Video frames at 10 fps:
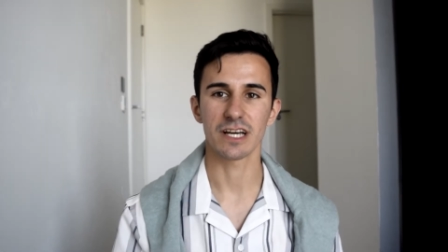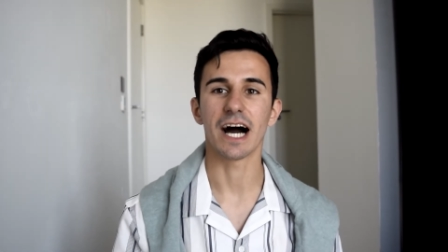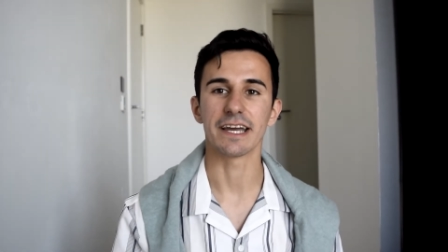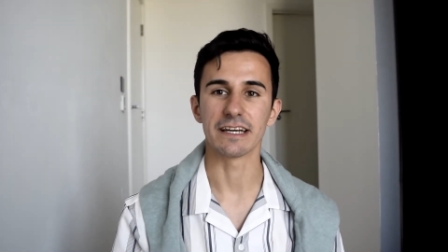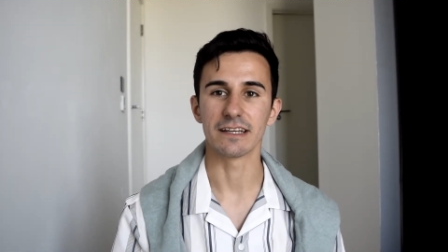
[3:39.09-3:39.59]
to
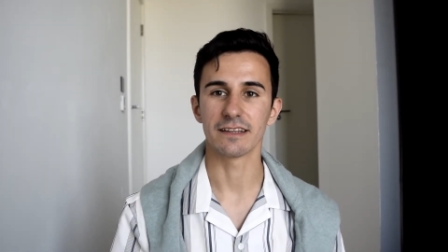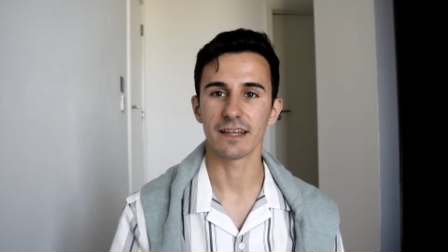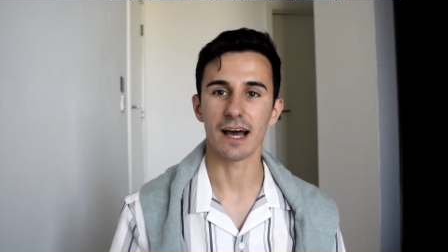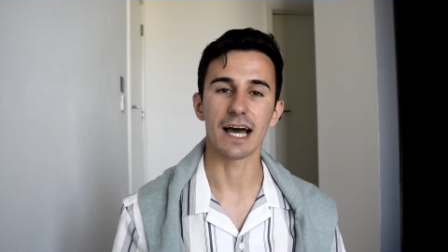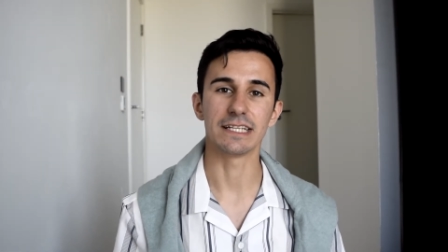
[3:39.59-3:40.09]

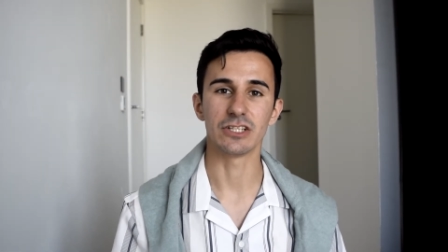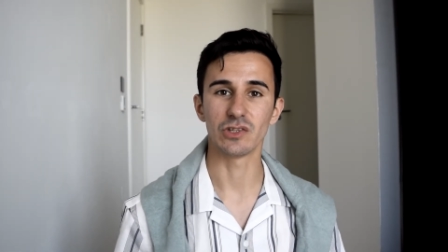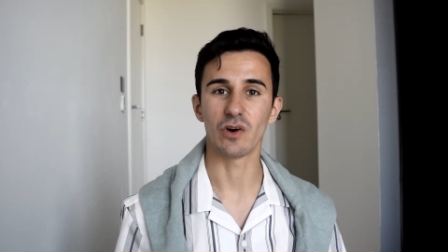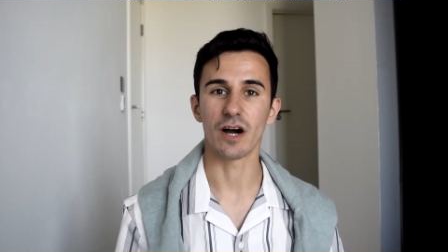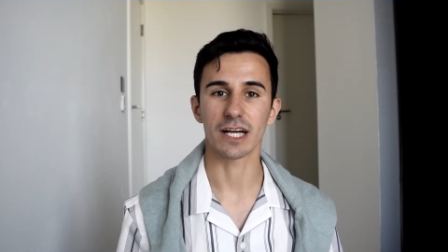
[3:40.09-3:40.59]
iron, I did
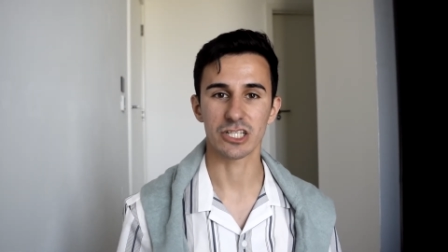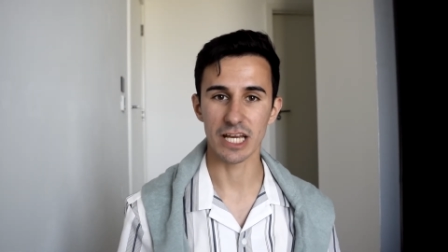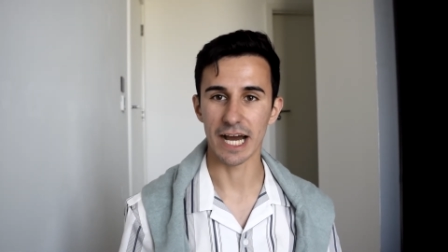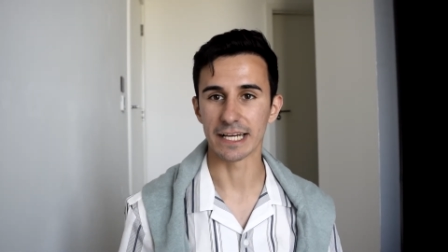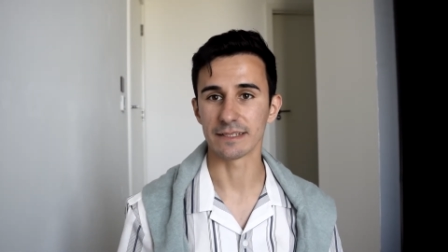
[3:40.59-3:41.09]
not
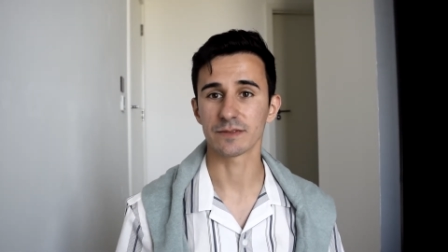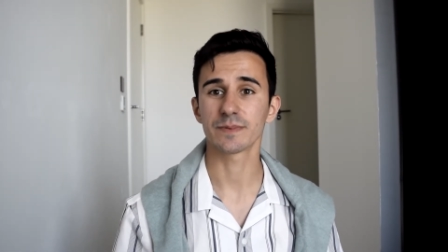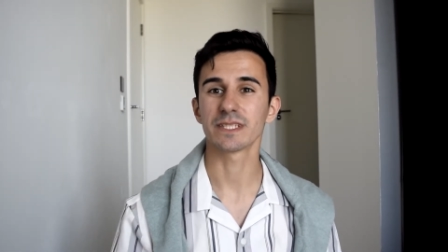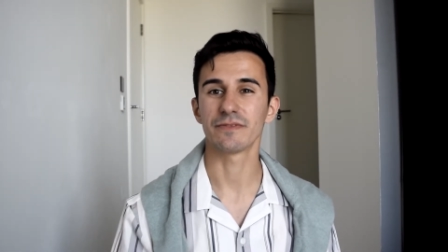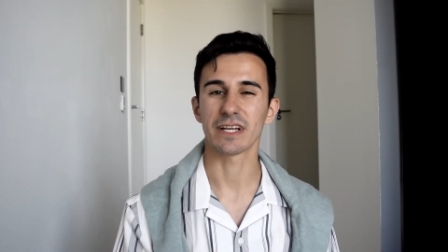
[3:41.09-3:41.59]
actually iron them
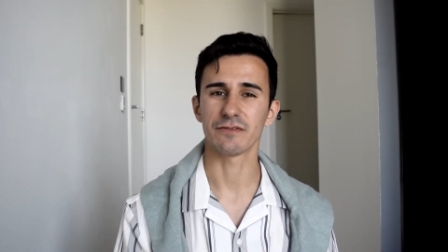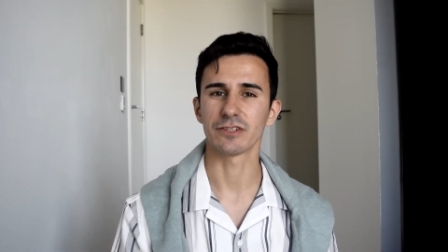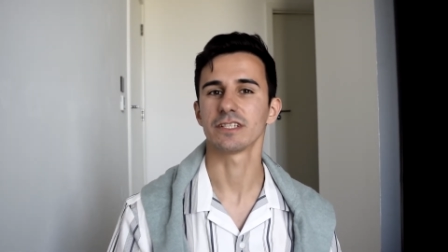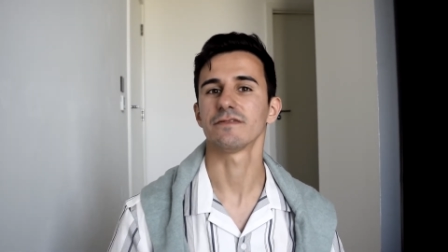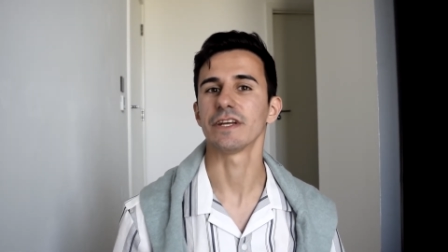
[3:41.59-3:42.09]
specifically
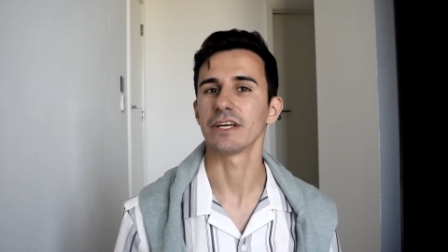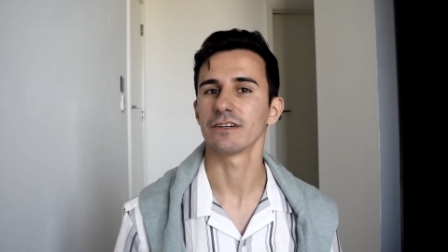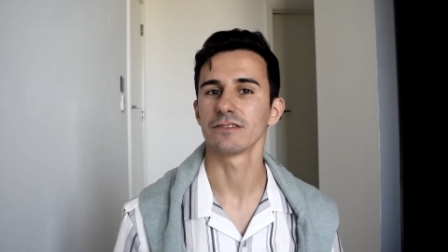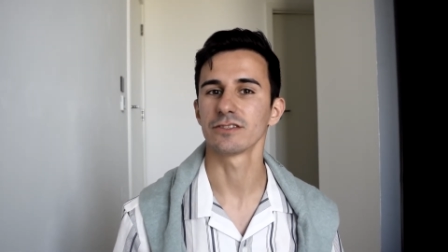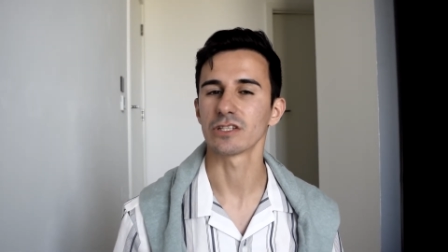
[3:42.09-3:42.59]
for this
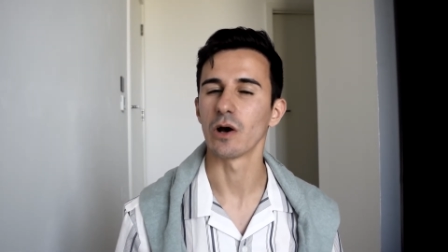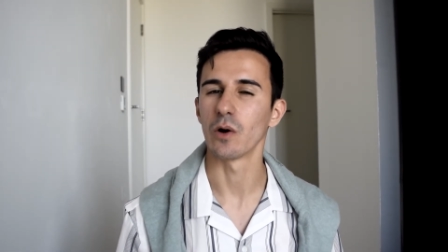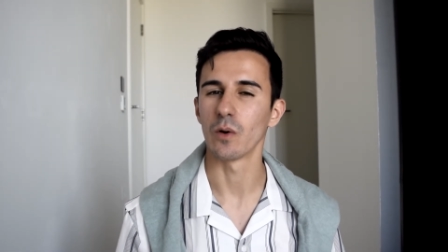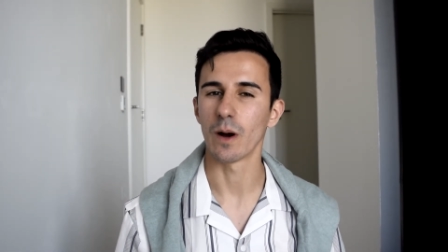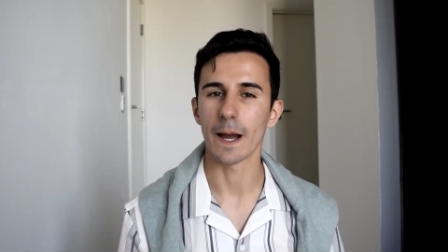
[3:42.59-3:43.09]
video,
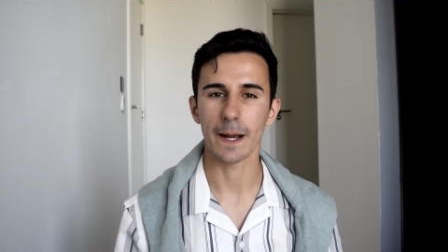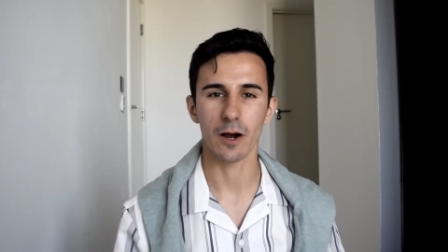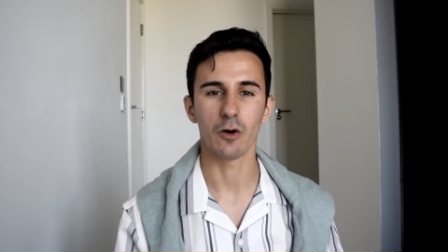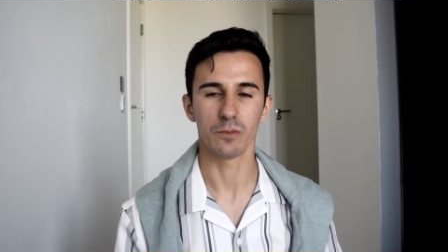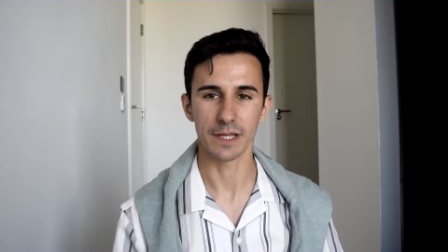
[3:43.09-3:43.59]
so I
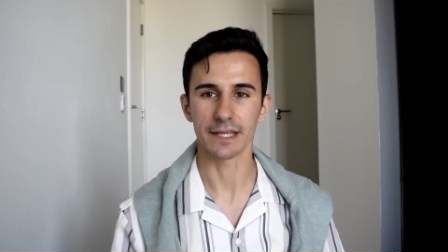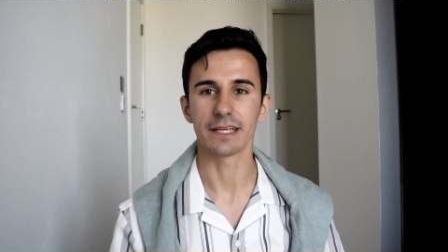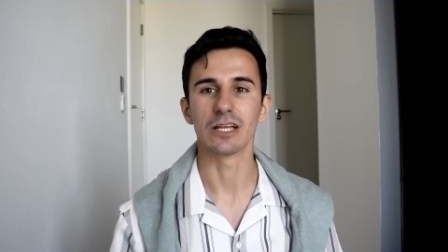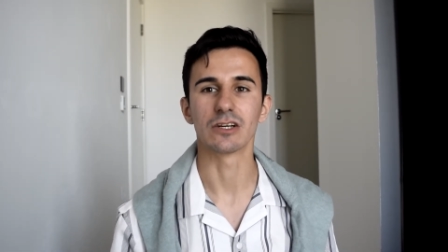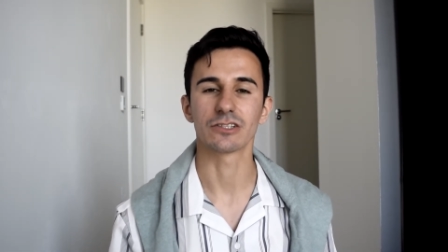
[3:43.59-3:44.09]
hope that
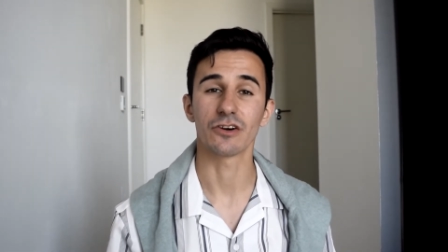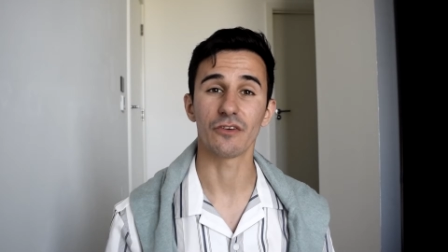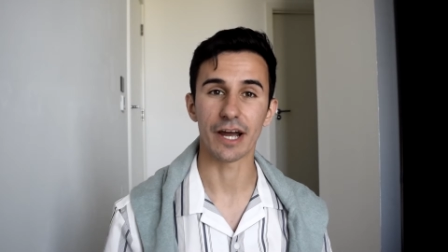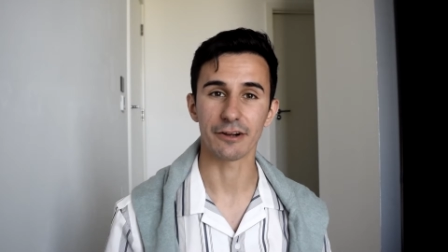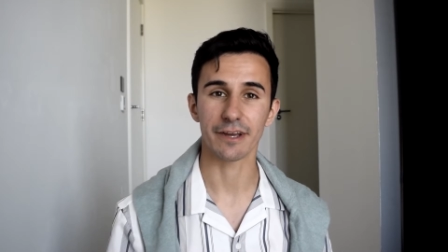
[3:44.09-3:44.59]
they looked
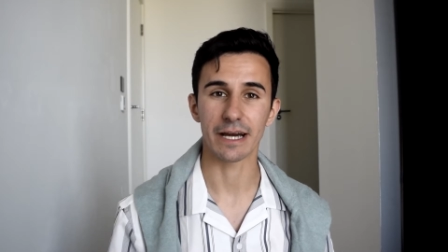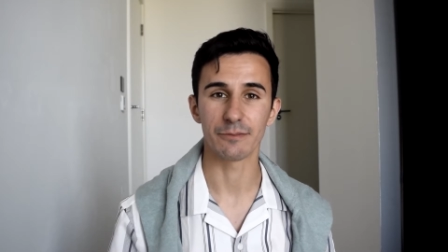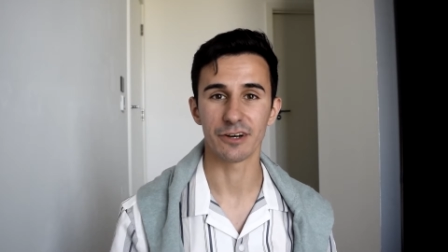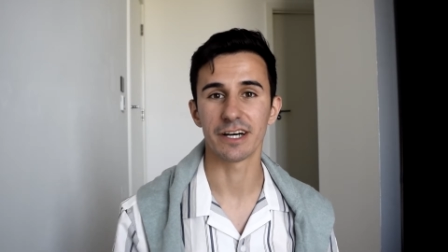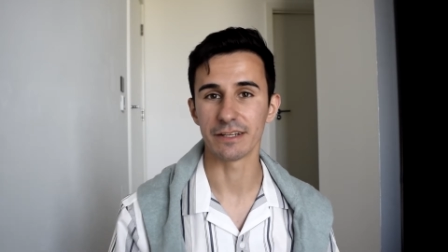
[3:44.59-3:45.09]
alright on
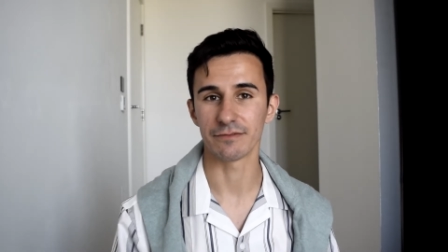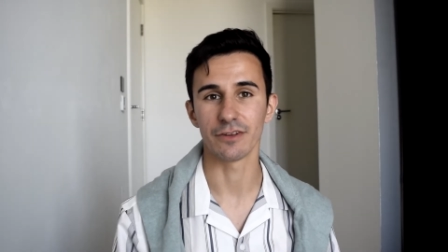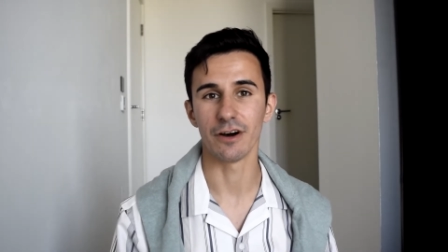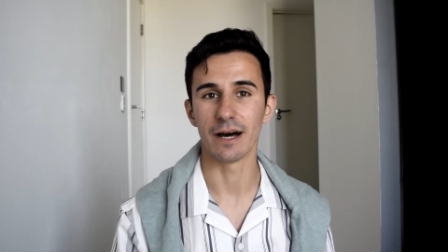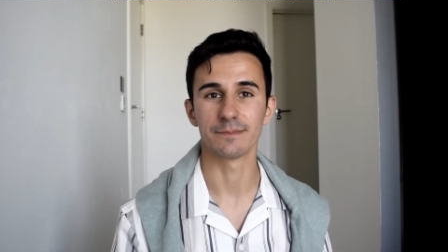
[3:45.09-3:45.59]
camera, and if
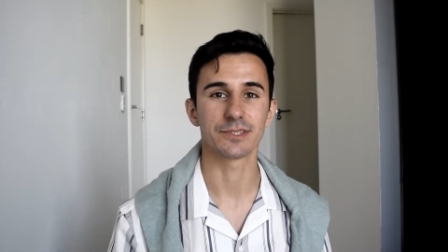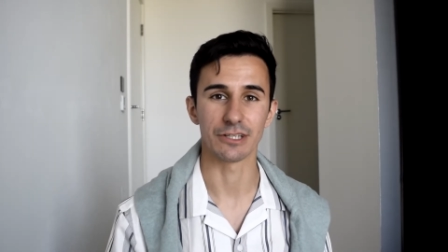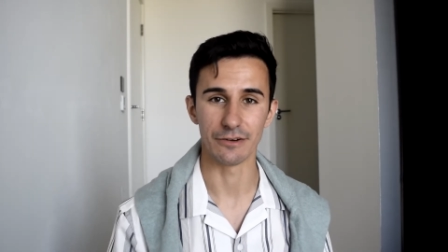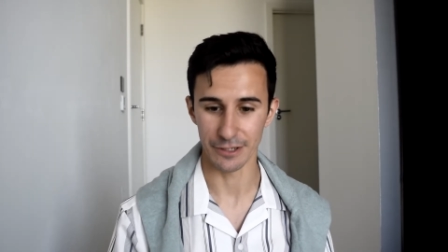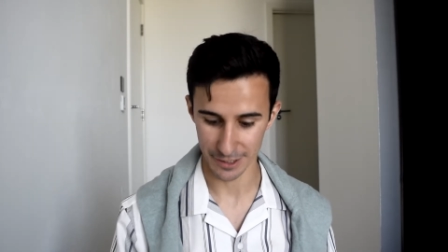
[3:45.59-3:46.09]
not, I'm
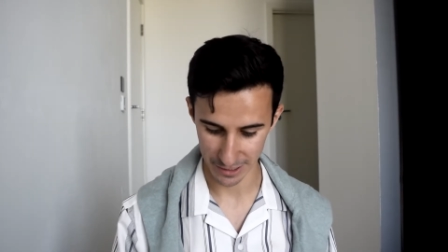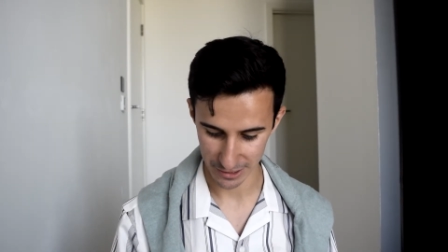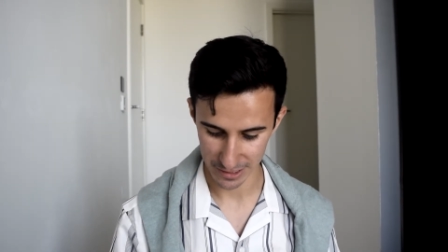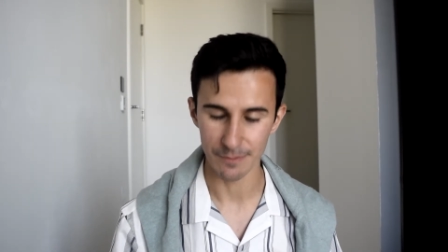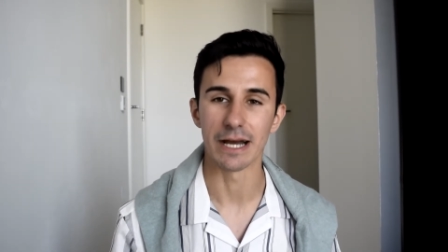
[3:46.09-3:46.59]
sorry, you can
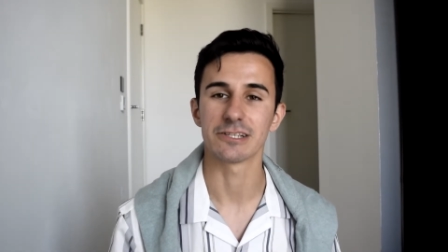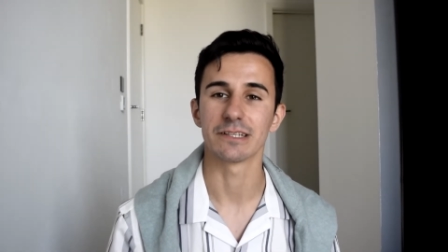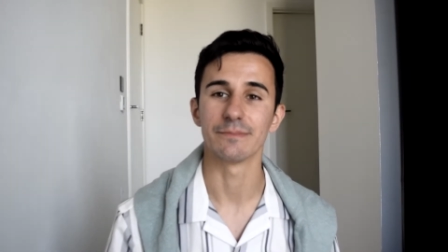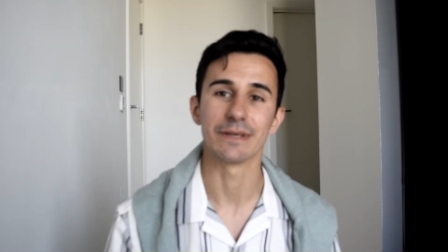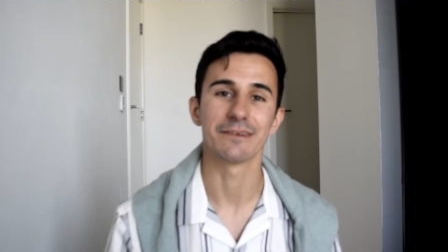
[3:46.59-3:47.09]
just imagine
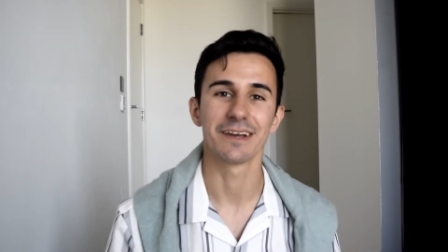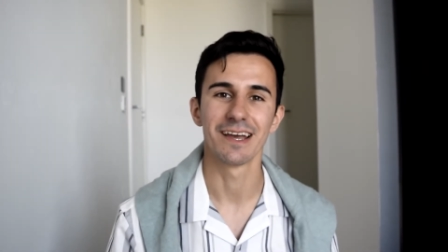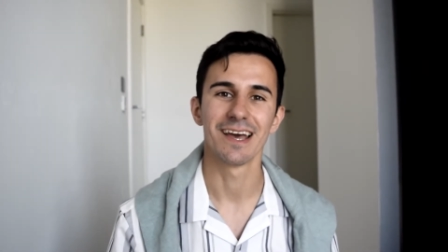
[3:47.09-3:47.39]
them being